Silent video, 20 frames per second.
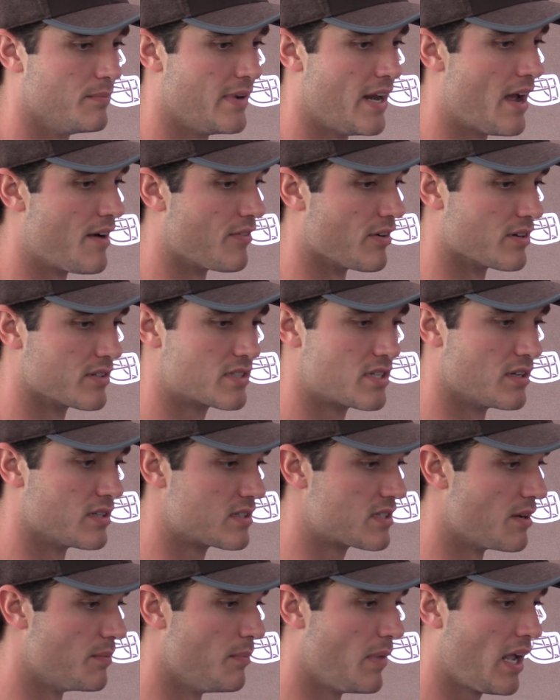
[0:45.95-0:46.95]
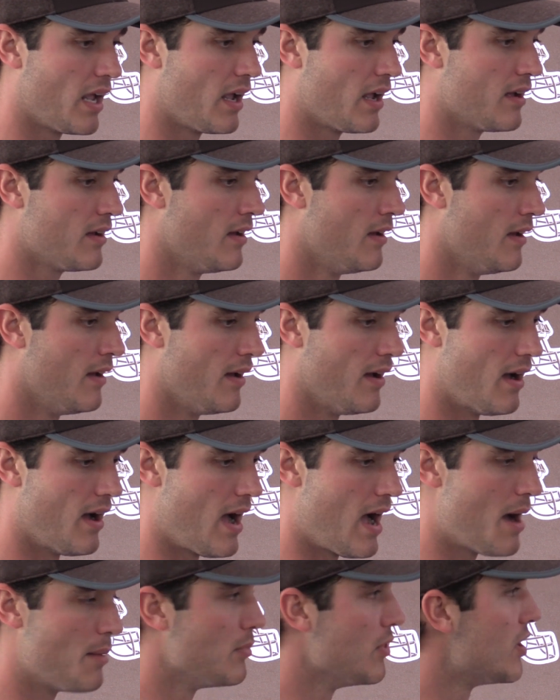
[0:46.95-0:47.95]
never. To me,
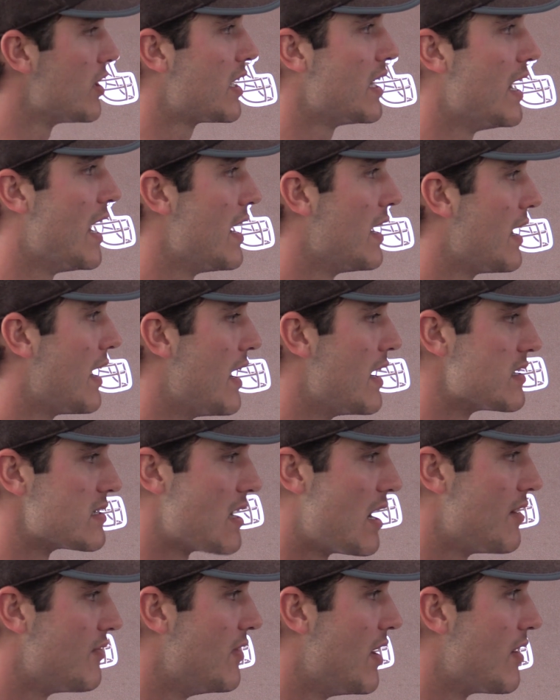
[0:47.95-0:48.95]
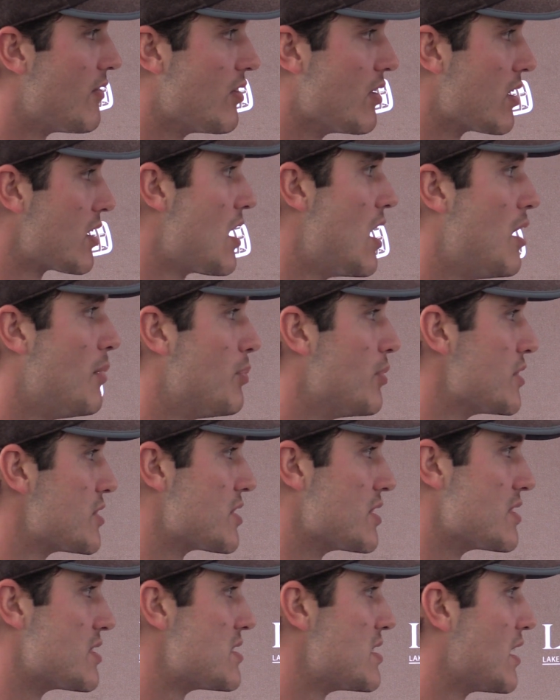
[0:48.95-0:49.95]
I'm looking at it as I've never
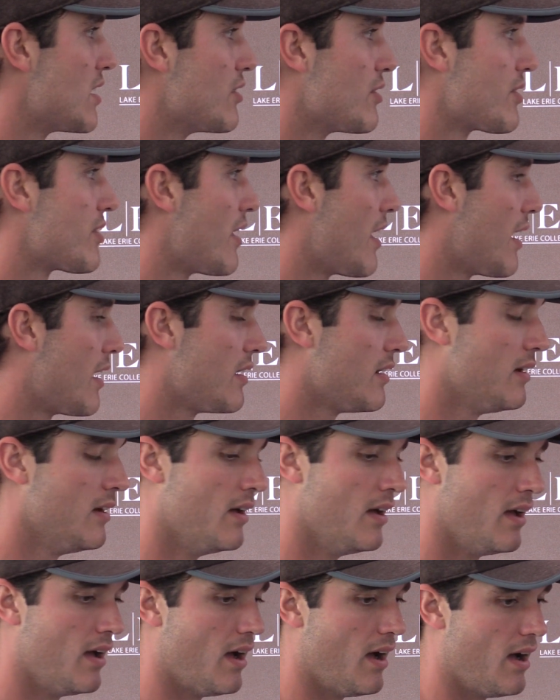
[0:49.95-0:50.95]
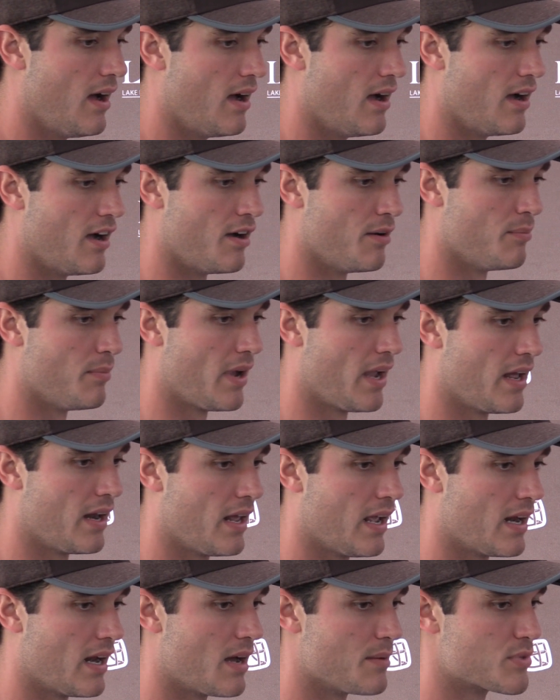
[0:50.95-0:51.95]
accomplished a single thing,
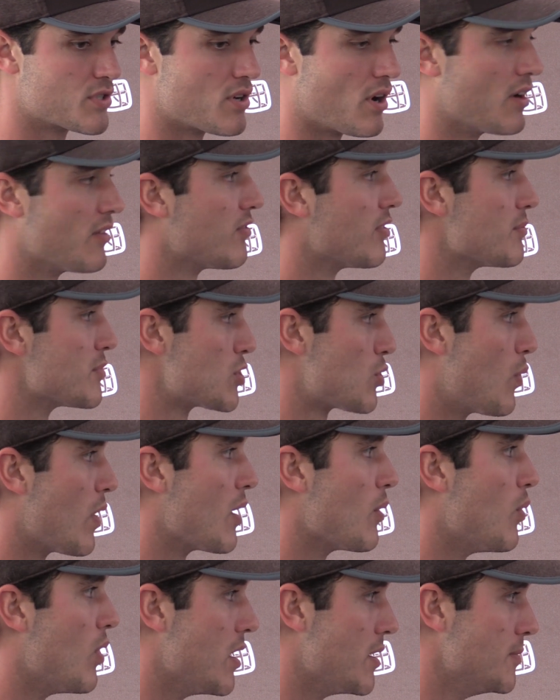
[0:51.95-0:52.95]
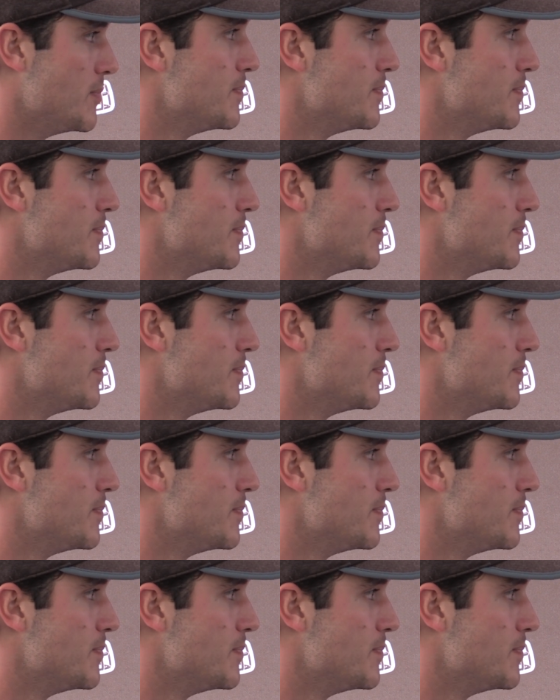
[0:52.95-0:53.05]
and I'm starting from square one.